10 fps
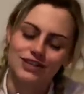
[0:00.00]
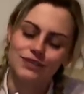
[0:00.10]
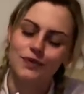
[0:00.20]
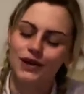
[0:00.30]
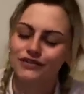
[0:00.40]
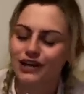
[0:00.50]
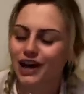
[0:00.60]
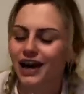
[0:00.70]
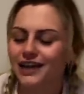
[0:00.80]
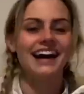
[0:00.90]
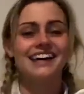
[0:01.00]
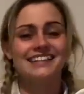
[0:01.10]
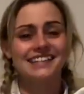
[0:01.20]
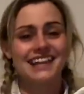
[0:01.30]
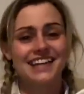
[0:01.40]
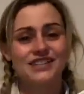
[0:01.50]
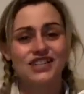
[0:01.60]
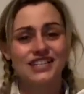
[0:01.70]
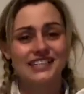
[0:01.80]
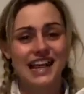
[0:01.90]
one of a kind. As I say,
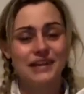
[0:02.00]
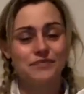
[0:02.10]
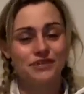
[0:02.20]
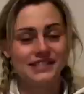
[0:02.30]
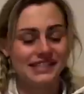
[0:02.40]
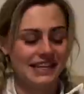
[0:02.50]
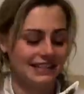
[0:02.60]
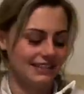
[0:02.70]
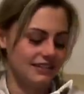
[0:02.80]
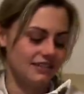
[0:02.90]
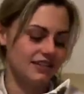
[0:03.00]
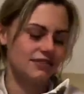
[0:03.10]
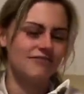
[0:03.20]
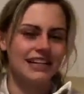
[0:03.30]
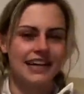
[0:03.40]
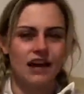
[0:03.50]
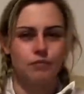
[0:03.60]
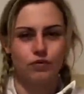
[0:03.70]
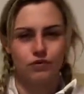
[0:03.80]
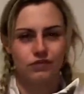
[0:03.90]
she's a princess and doesn't really get her
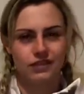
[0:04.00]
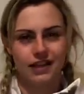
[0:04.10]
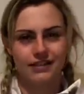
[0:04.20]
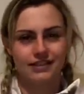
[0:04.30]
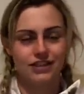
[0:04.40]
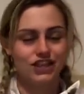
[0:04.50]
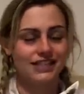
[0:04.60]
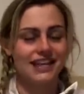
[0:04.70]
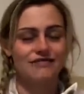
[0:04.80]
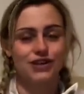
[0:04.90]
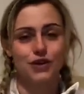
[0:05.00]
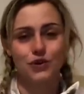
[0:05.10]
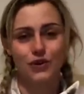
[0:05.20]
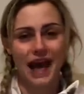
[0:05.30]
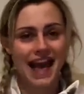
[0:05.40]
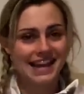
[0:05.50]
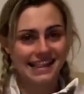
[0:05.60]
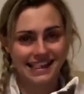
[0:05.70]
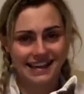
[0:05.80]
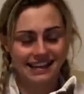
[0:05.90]
paws dirty. She's never caught
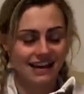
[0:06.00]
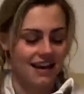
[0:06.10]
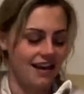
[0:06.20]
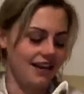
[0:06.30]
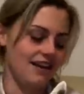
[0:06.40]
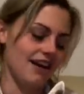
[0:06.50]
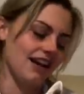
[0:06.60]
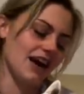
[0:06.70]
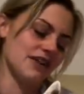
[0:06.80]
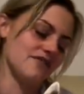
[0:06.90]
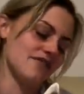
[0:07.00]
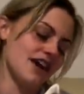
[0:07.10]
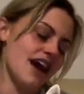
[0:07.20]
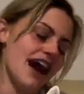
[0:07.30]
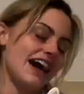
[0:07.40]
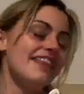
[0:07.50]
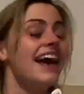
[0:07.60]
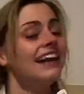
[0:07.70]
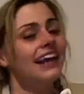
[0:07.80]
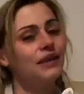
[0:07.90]
anything in her life. And
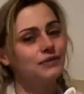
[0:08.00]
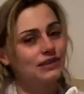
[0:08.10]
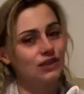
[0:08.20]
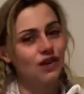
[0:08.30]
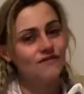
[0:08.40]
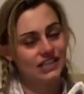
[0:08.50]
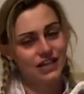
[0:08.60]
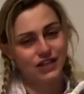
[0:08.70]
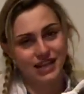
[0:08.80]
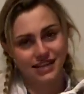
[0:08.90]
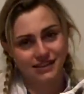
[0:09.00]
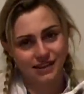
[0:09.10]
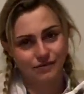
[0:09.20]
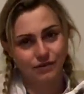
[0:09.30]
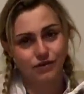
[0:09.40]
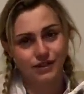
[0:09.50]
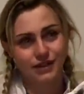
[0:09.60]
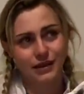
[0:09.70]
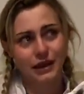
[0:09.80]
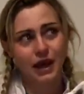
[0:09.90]
then it was the conversation I had to have with Chris going,